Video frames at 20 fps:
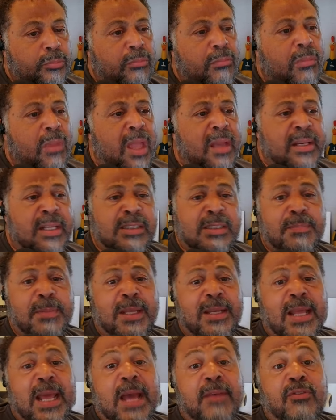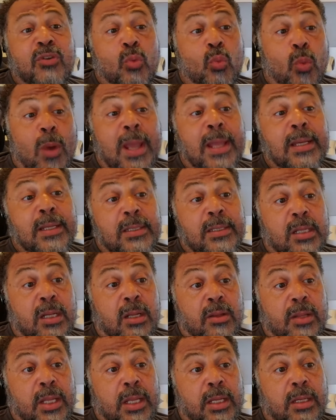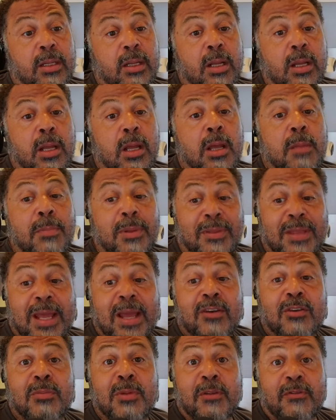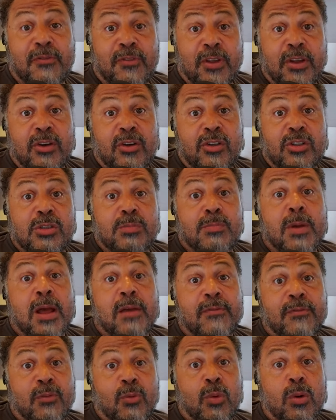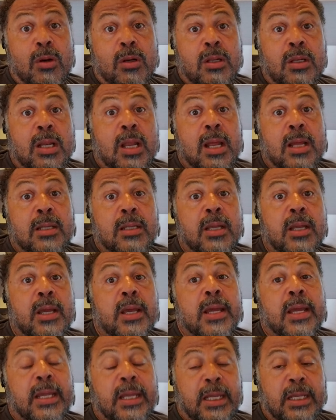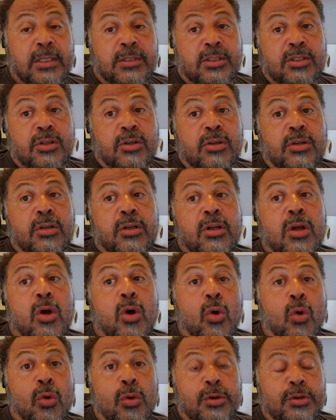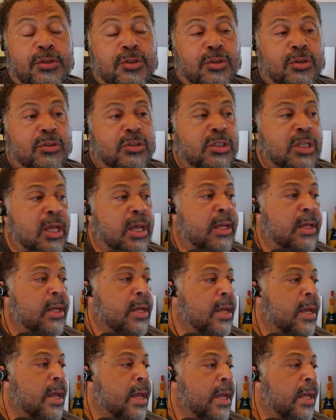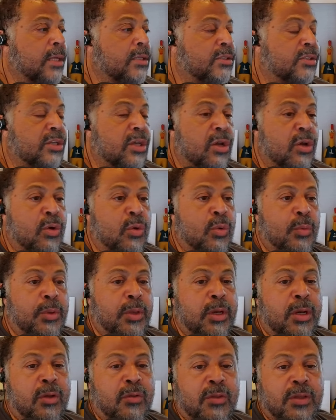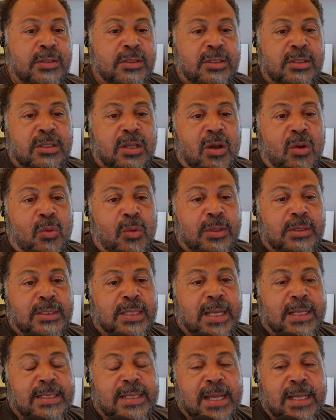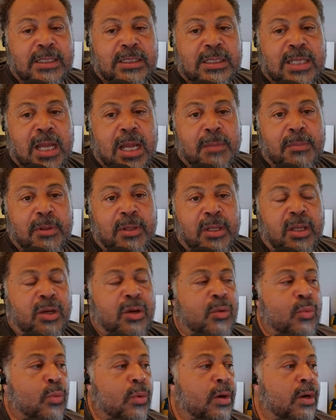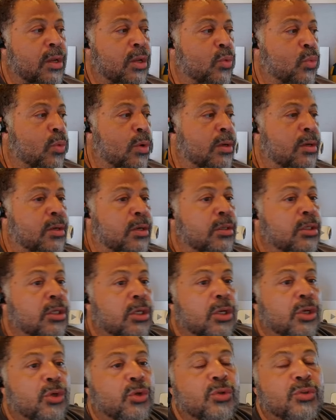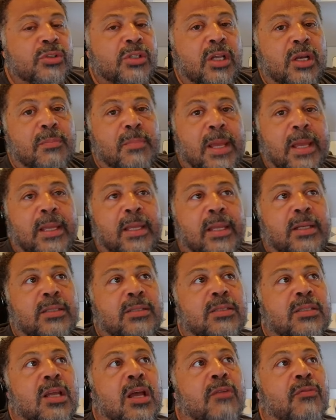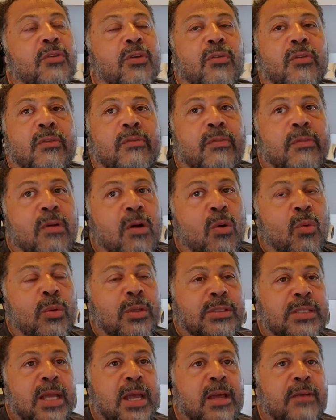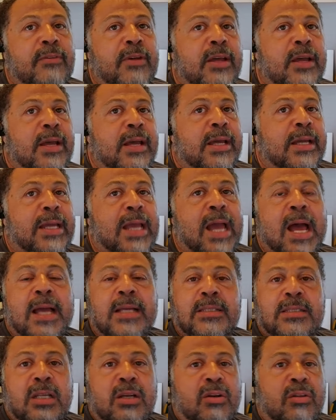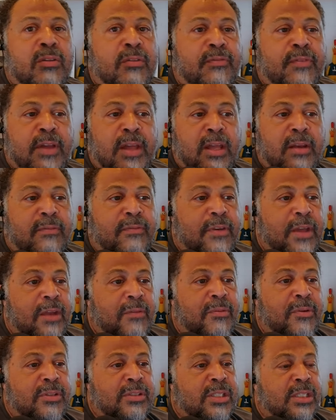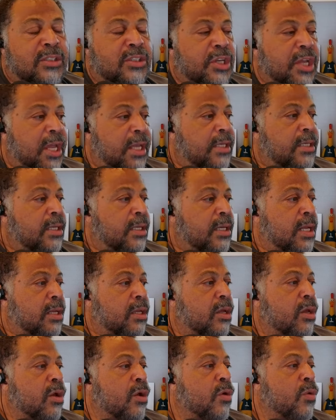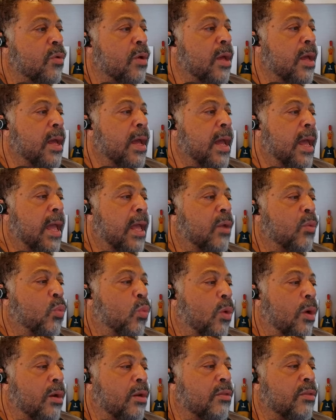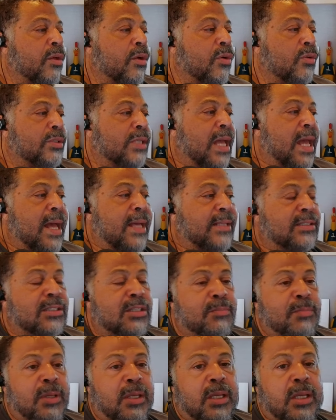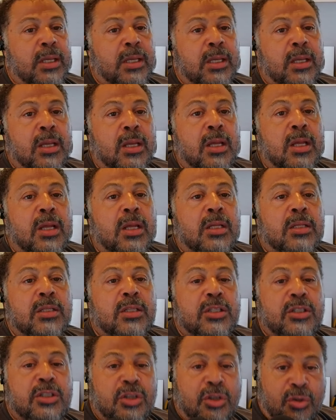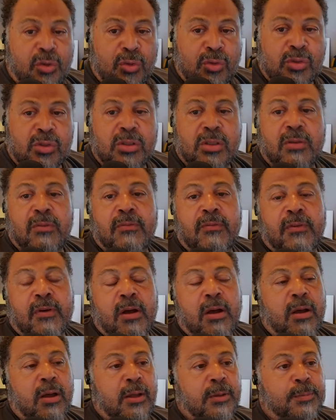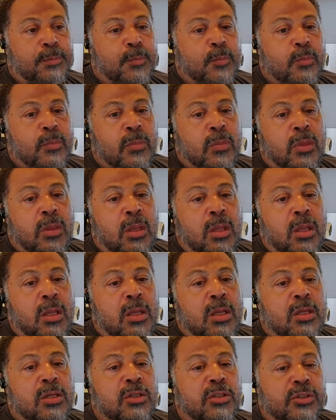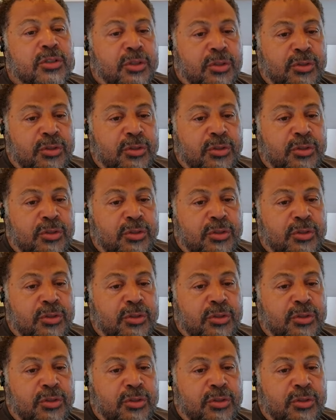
Doesn't mean they have to wait until then, but they have to be finished by 4 o'clock Eastern on Tuesday. And so, you know, this is always that tense time of year where you wonder who's going to make it and stuff. You always have guys that are the fan favorites that you hate to let go and one of those has to be Deuce Vaughn. Deuce